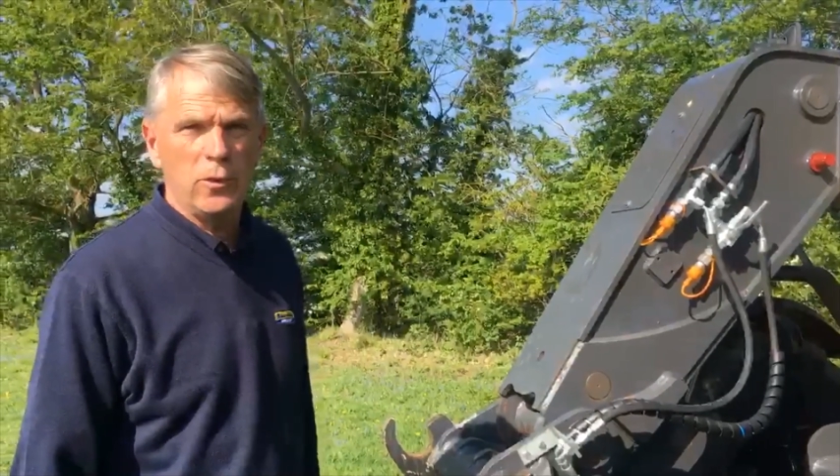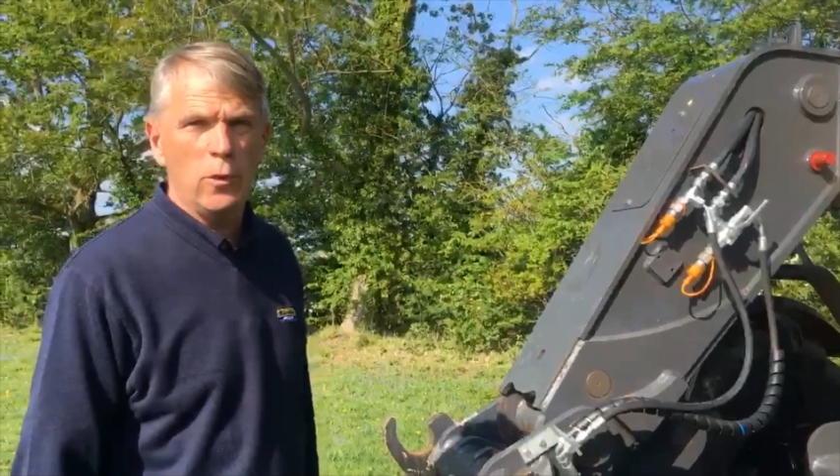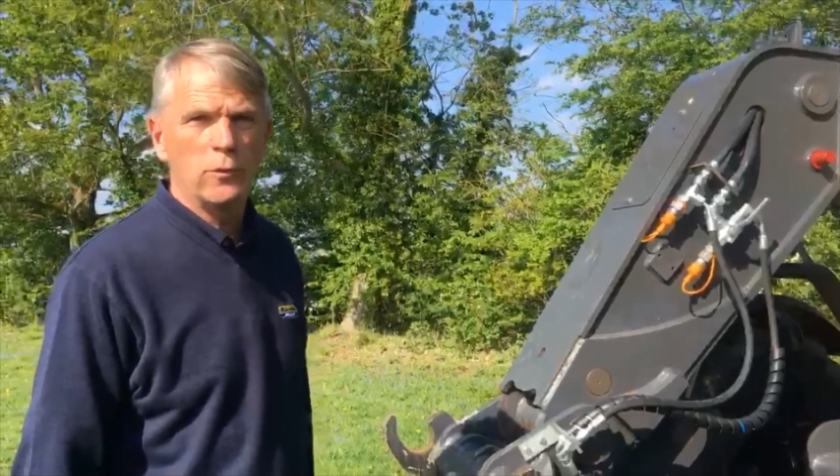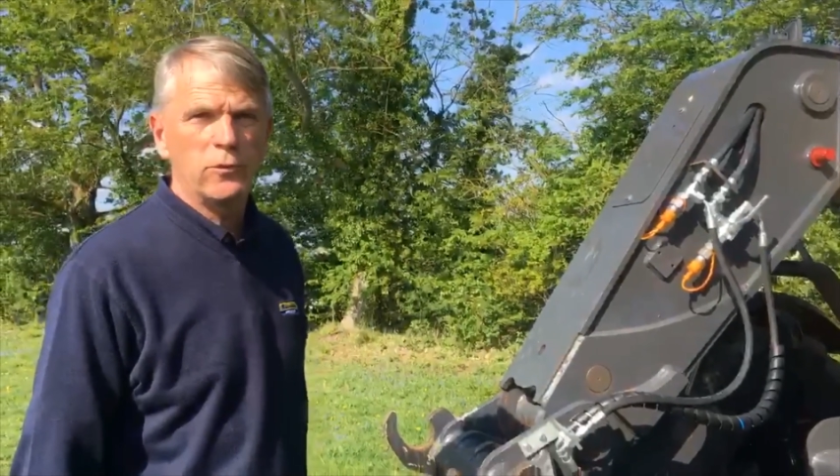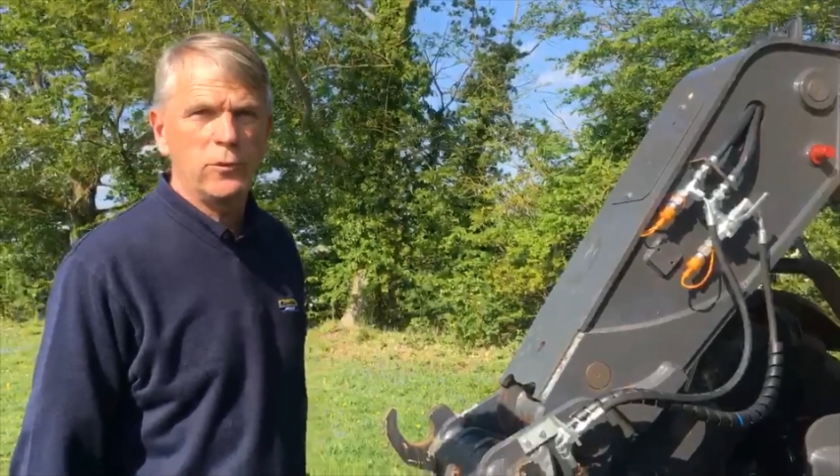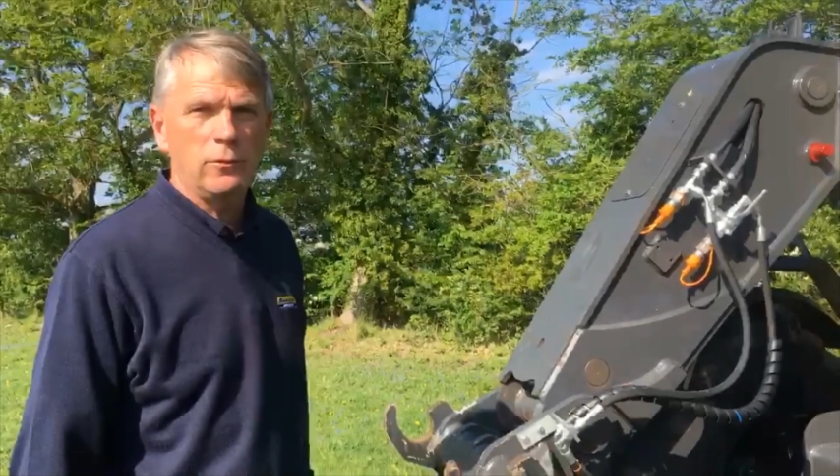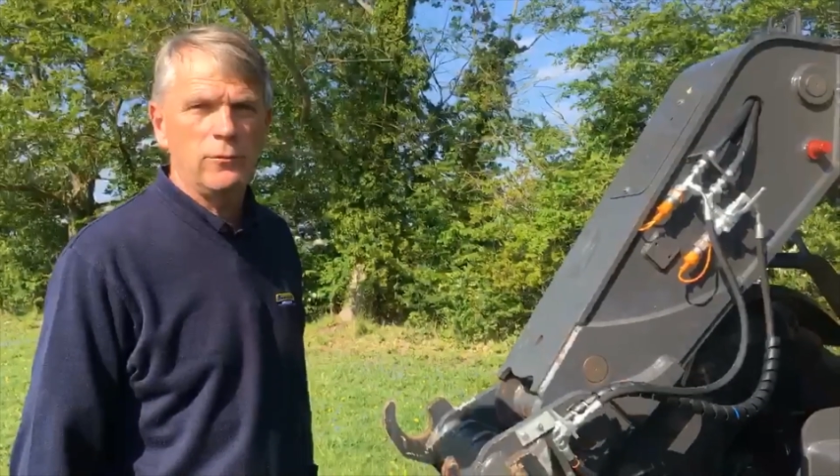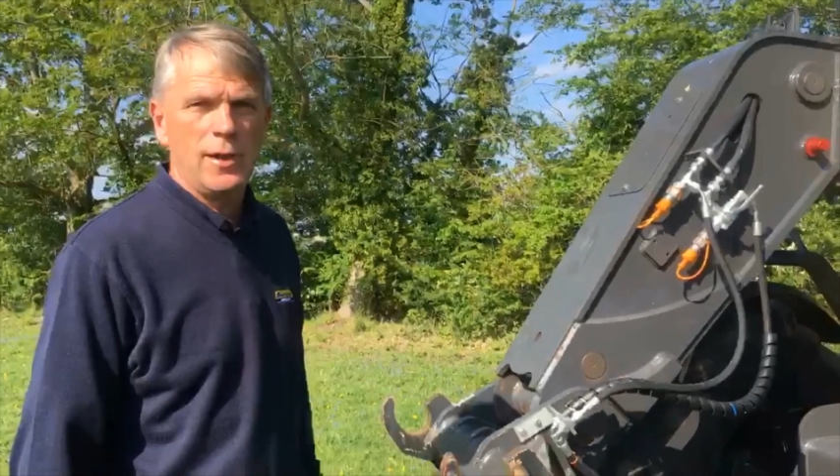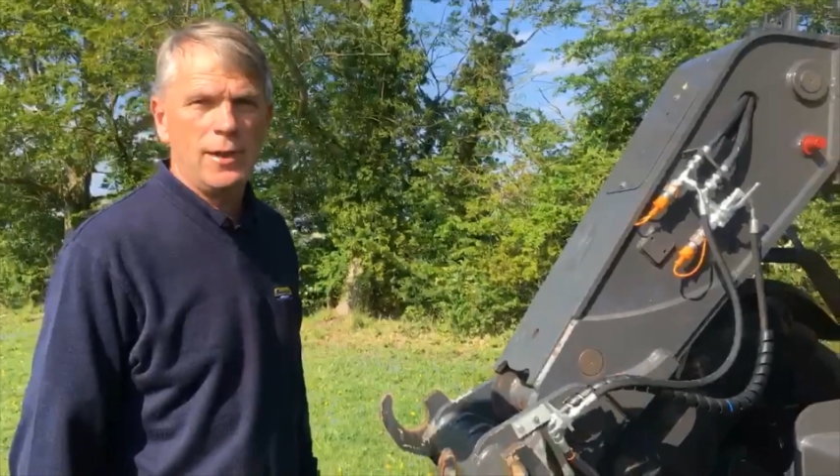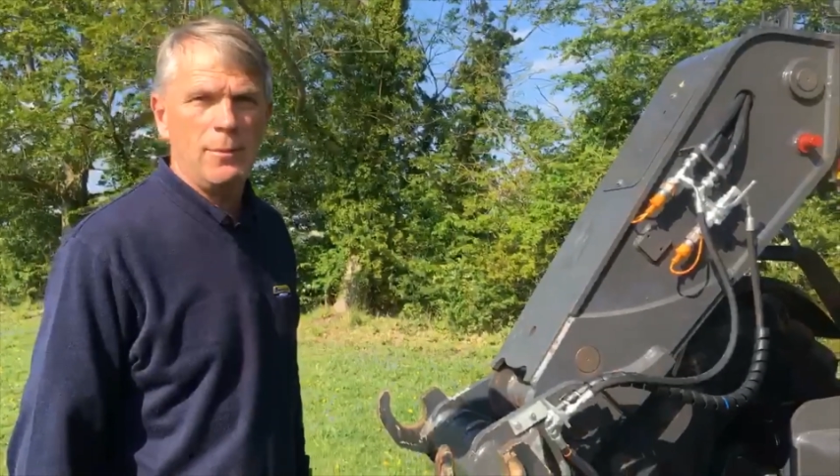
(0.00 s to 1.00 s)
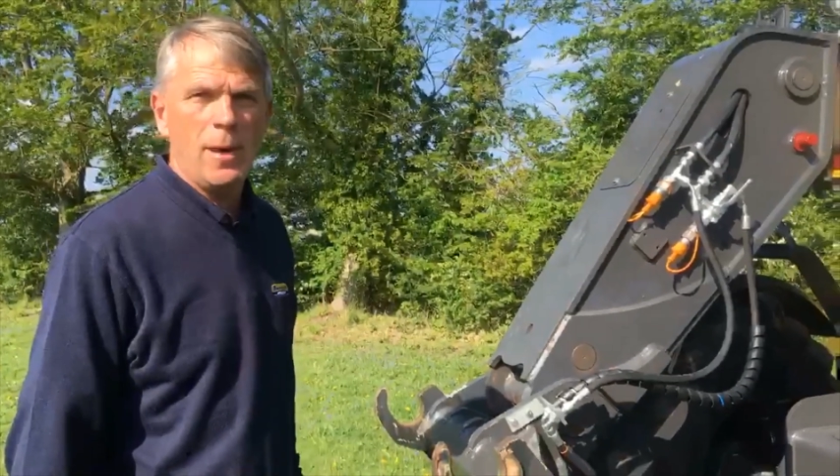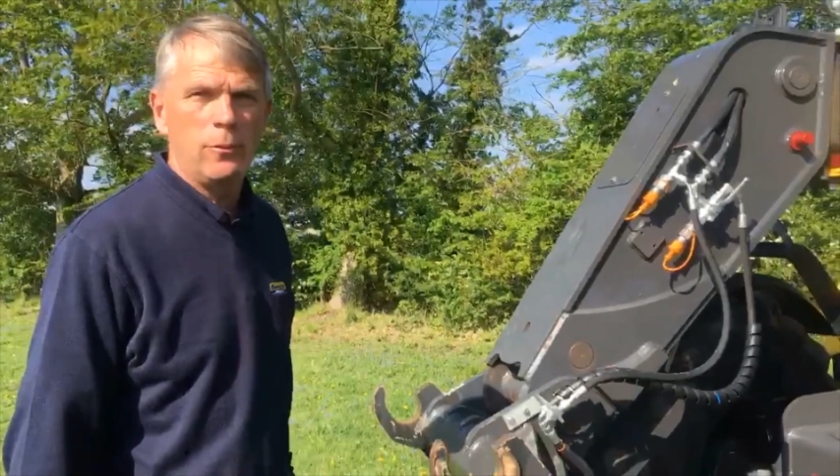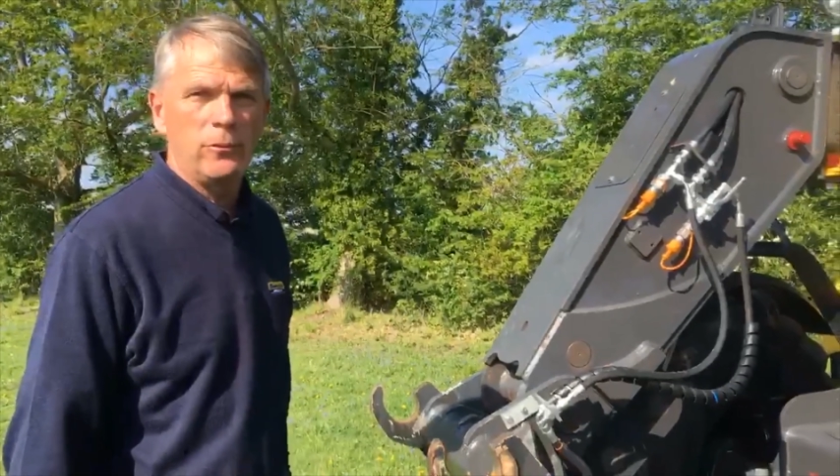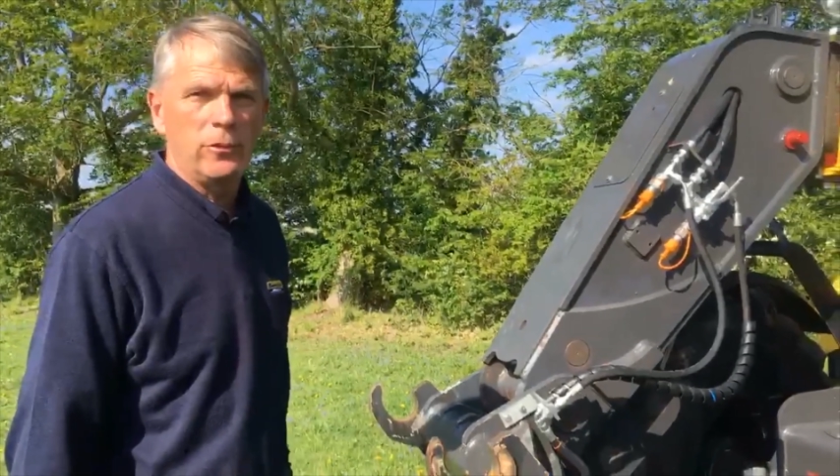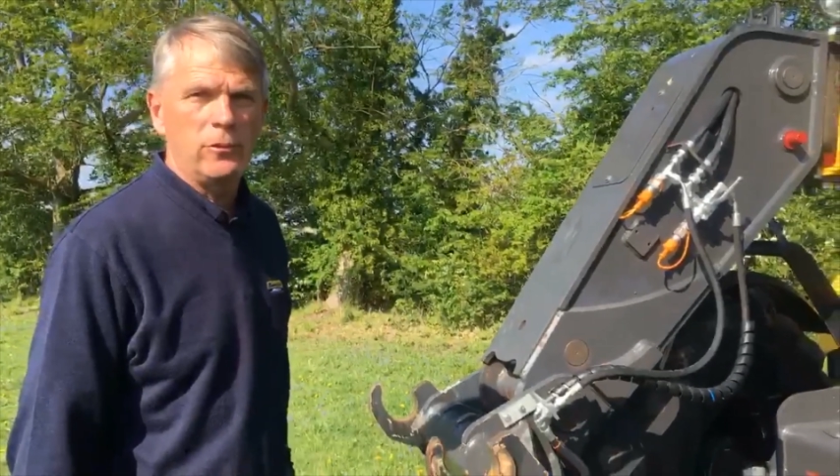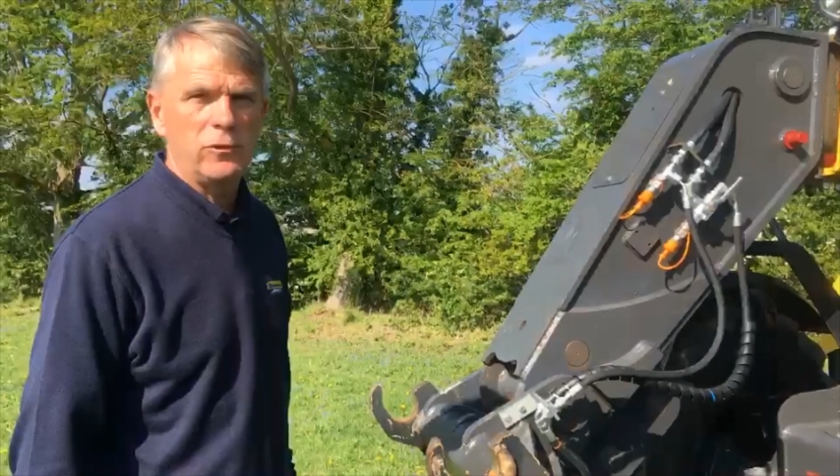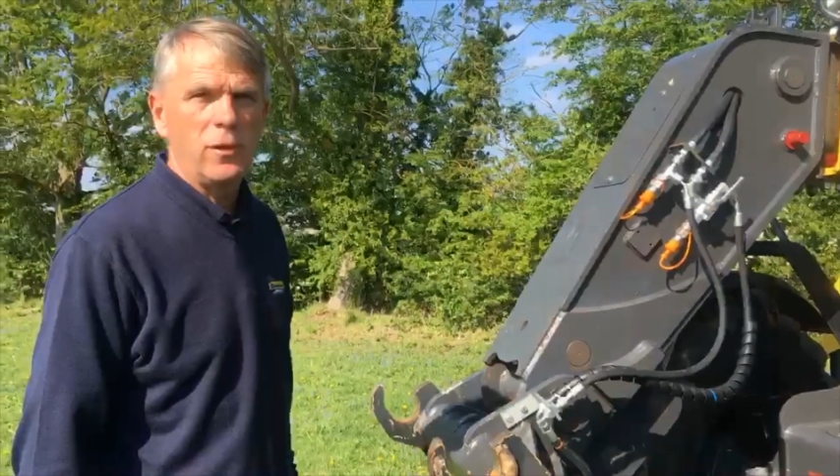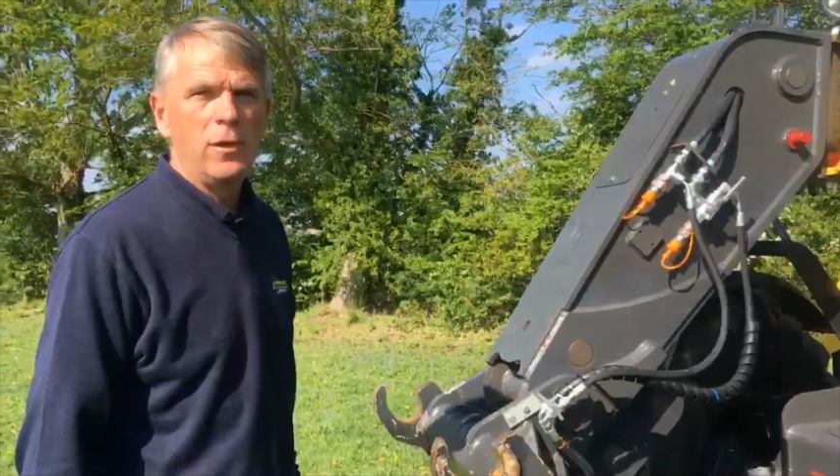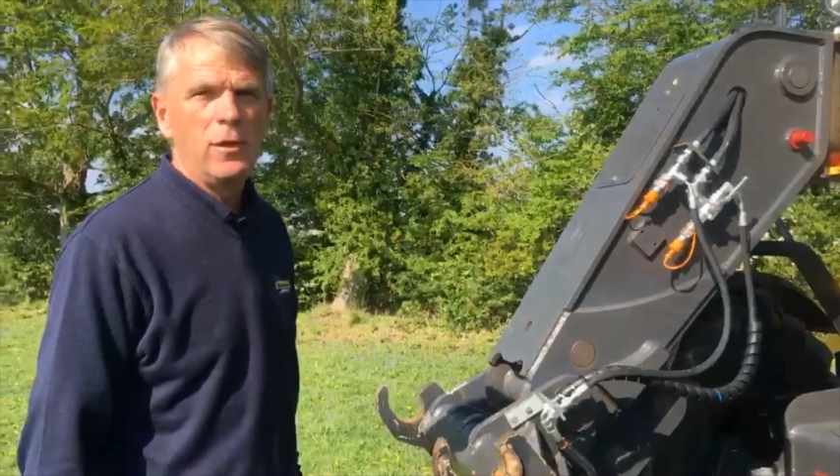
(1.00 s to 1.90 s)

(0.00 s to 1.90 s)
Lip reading: constant running motors,